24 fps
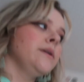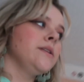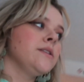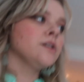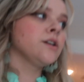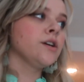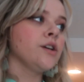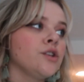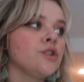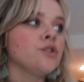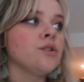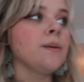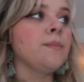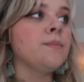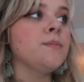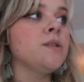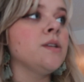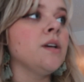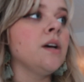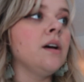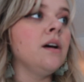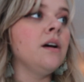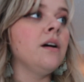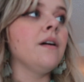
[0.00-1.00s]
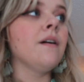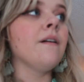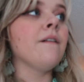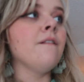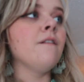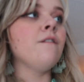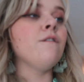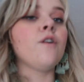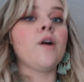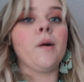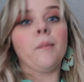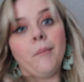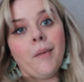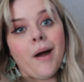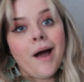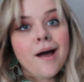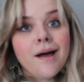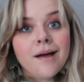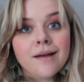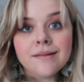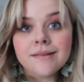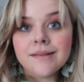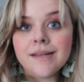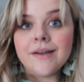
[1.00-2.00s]
we took a trip to
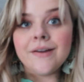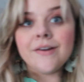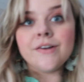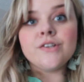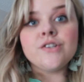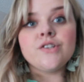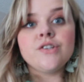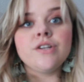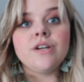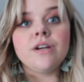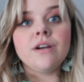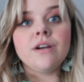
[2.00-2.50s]
Vermont last